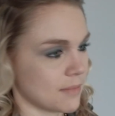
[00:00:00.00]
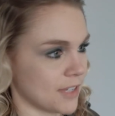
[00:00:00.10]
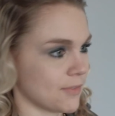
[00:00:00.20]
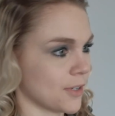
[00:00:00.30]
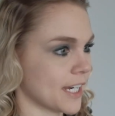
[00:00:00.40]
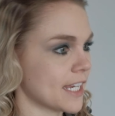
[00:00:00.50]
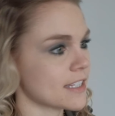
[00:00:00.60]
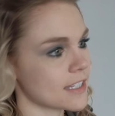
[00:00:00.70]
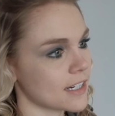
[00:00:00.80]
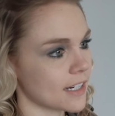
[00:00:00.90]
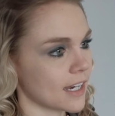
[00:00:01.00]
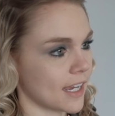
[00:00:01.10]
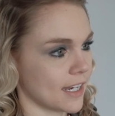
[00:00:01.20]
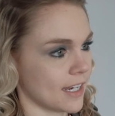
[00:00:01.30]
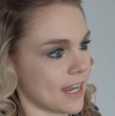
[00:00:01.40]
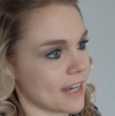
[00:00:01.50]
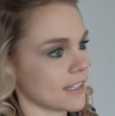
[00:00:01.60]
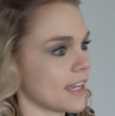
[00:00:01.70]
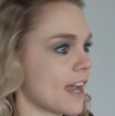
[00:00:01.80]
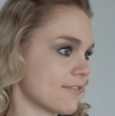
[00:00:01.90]
before cancer and a
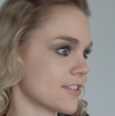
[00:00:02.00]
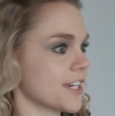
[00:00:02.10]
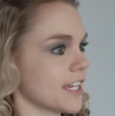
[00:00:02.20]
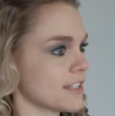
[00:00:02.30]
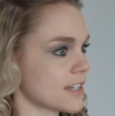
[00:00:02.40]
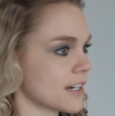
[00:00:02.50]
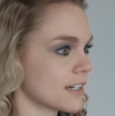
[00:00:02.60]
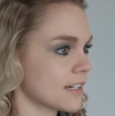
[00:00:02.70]
Natalie after cancer.